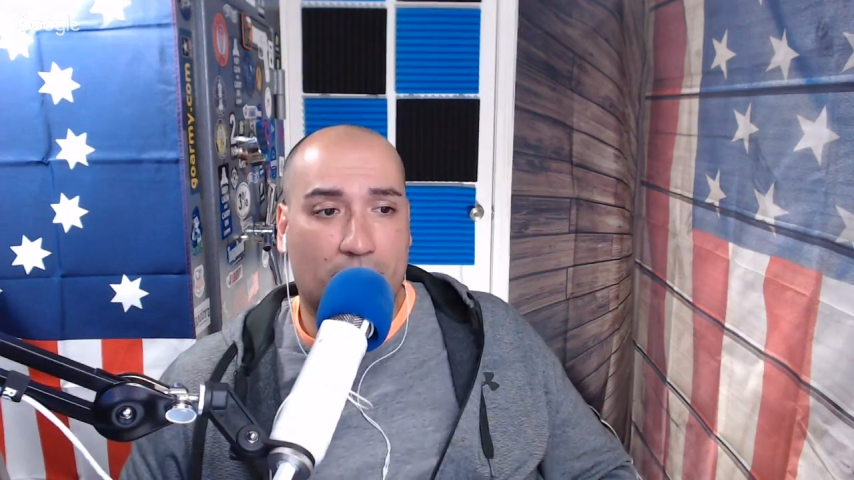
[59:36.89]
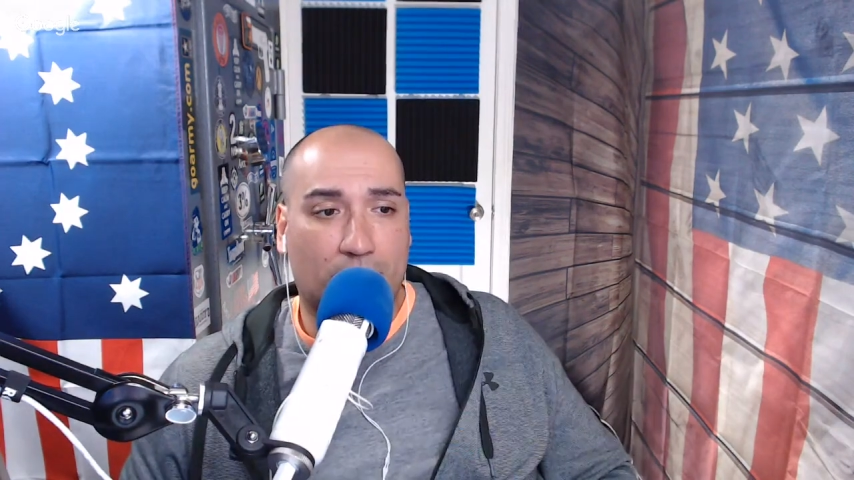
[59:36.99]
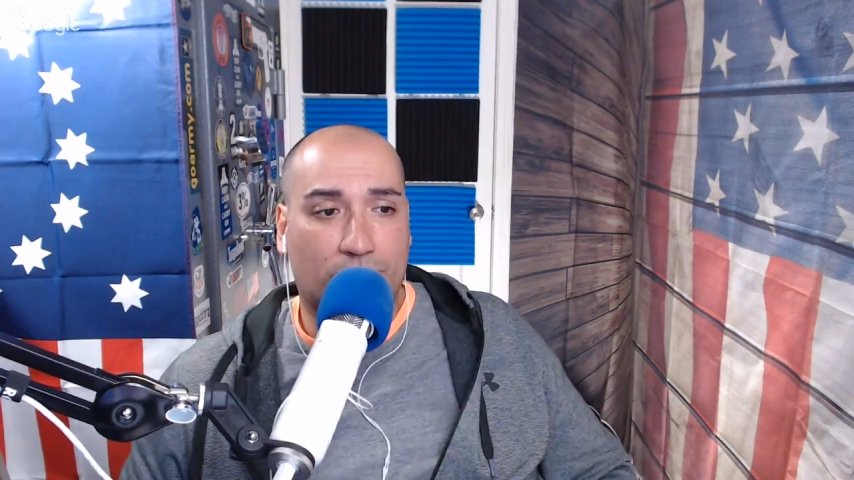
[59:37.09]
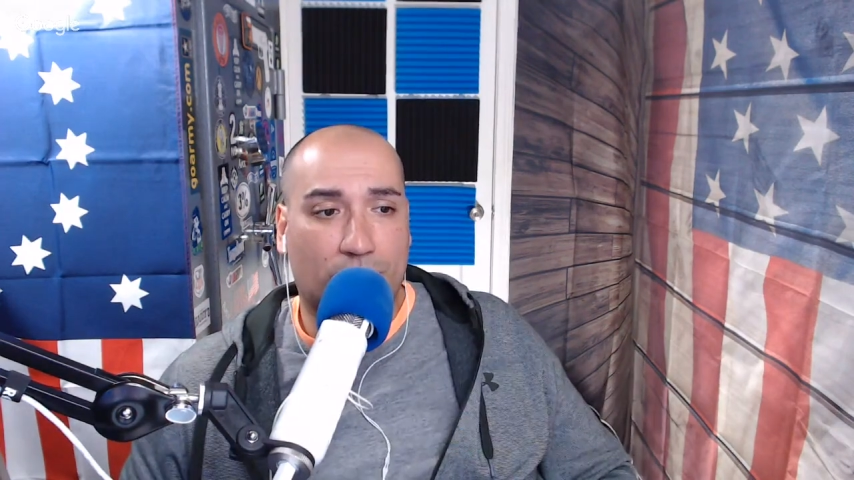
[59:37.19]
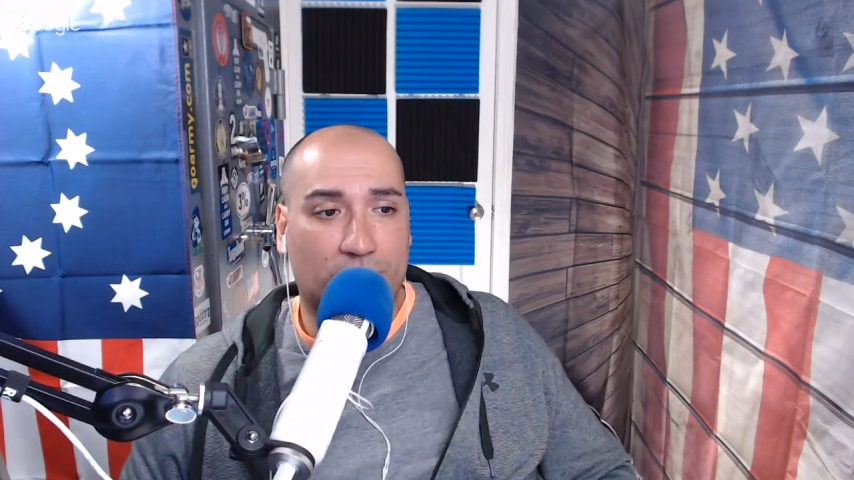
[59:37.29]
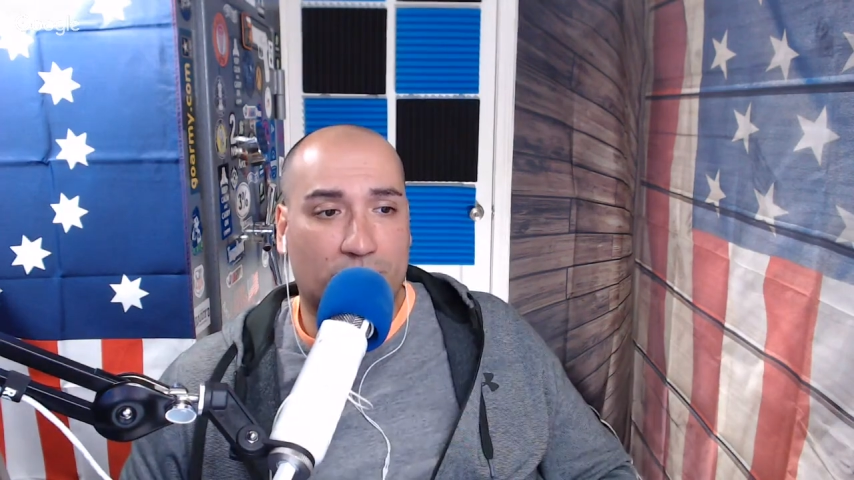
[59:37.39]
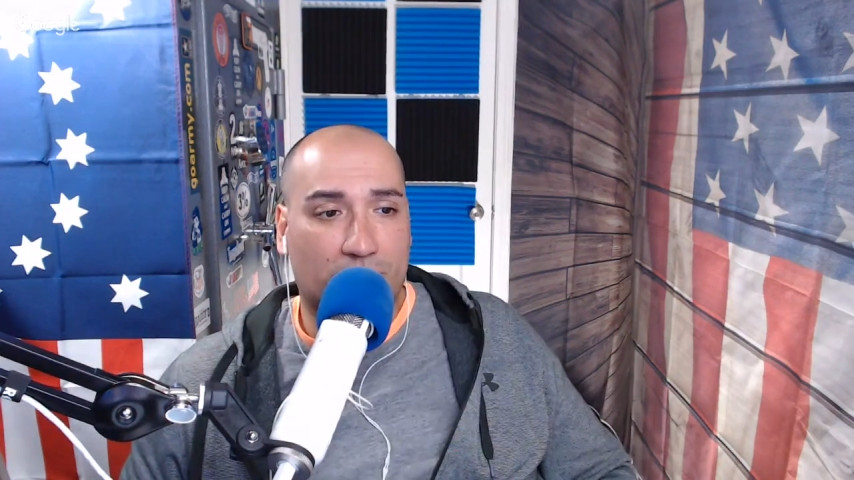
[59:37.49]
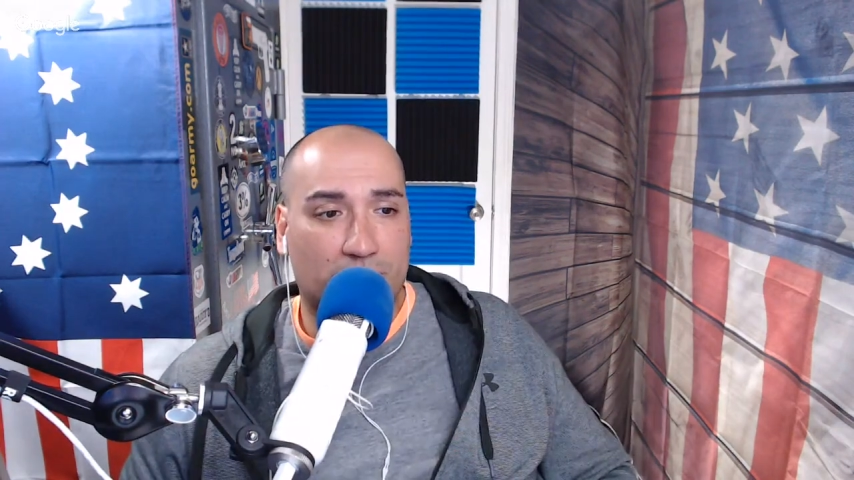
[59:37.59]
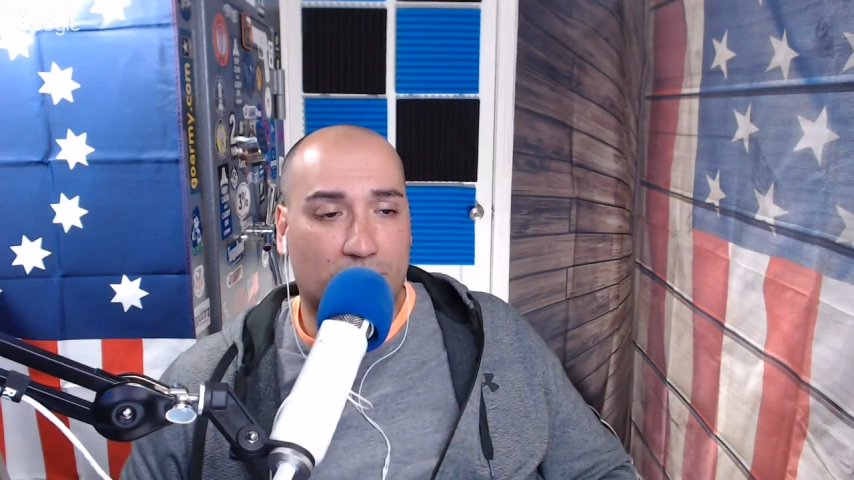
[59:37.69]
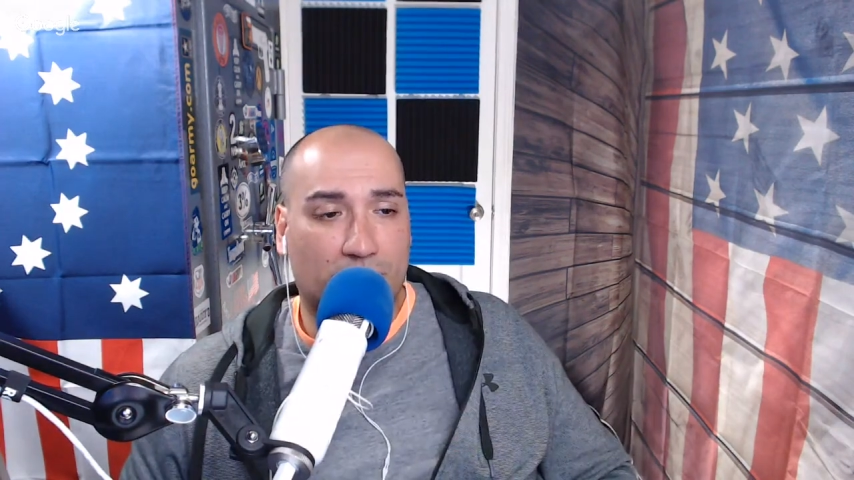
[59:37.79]
look forward to
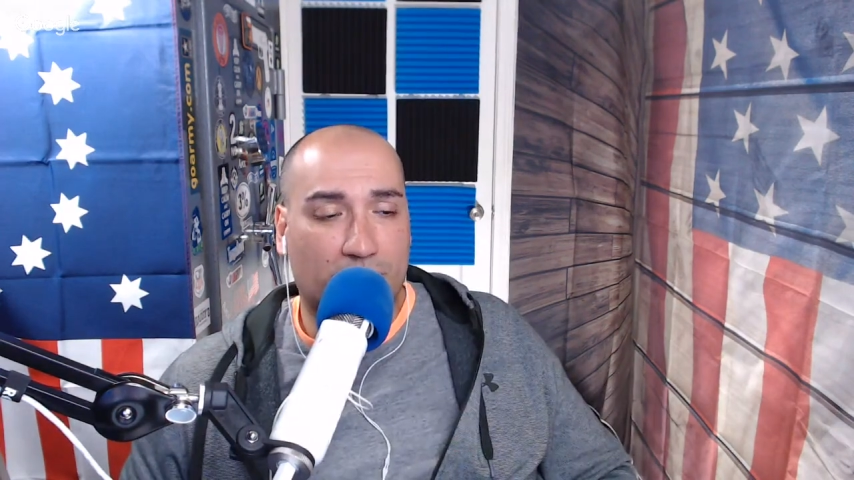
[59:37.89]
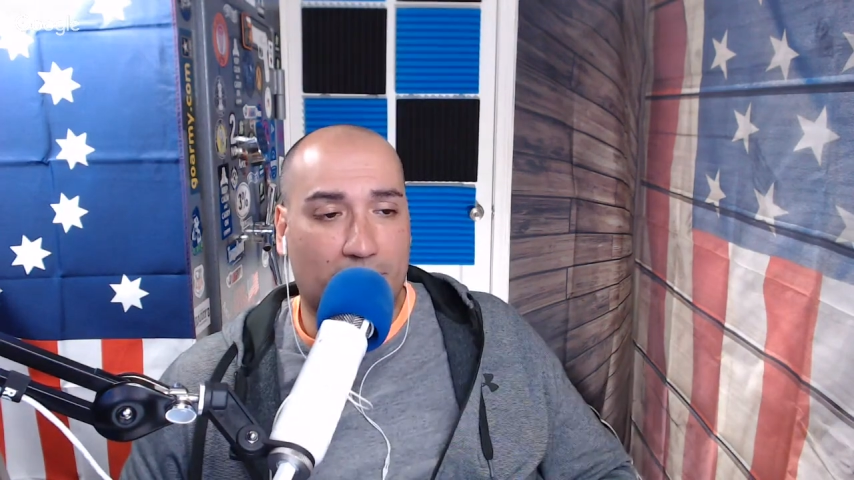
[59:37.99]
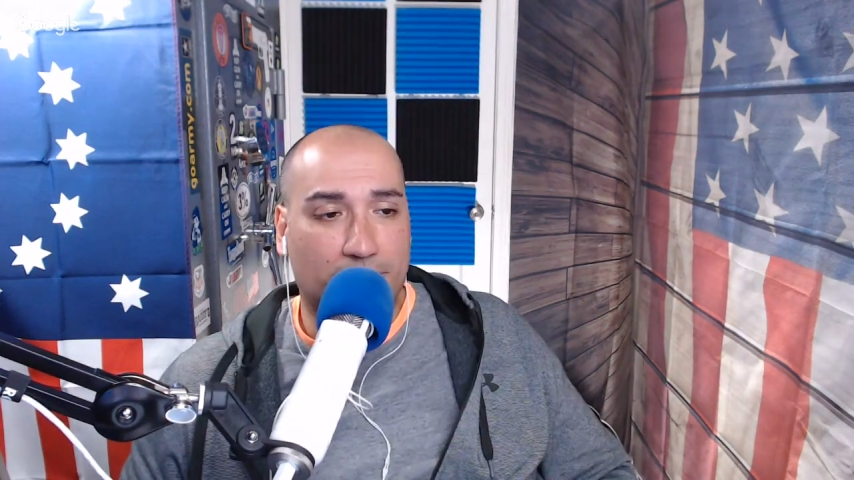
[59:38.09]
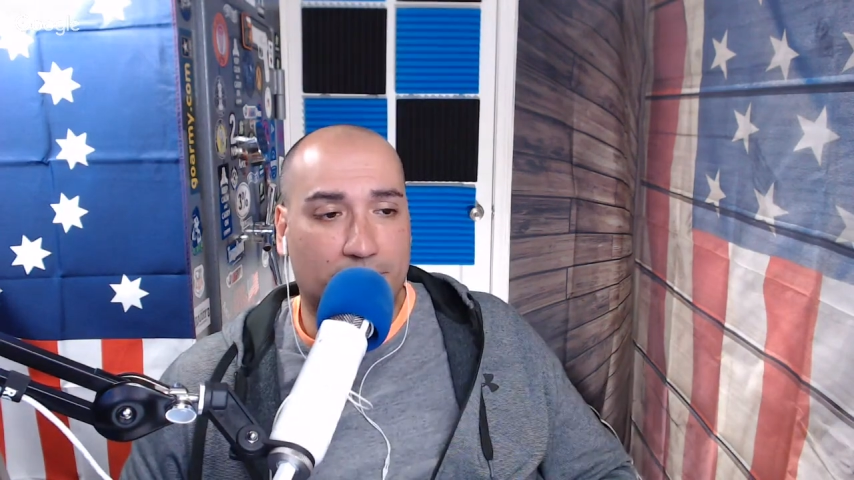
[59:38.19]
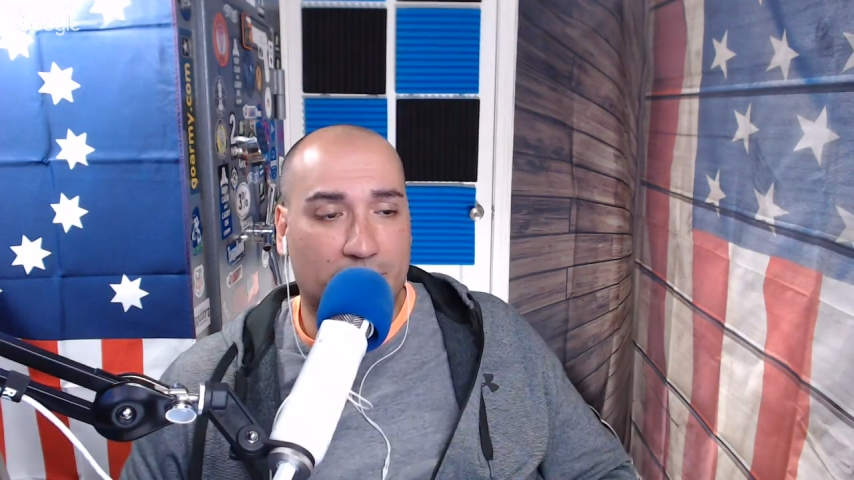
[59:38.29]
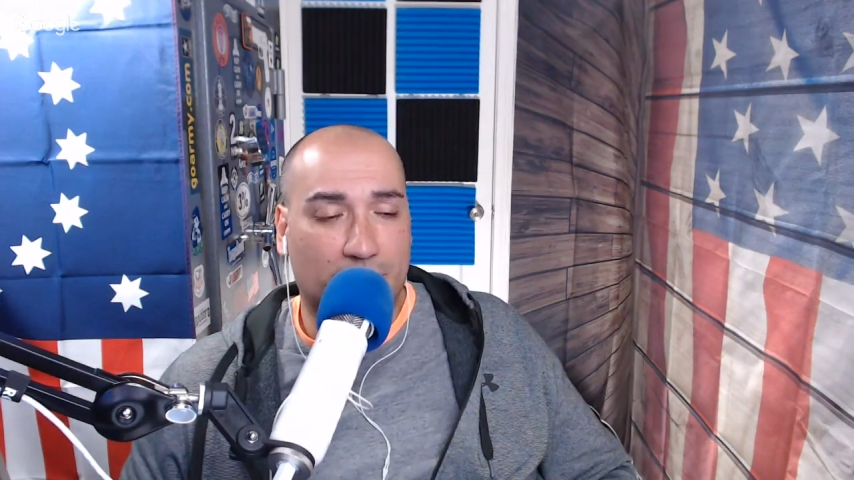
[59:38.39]
talking to you all again.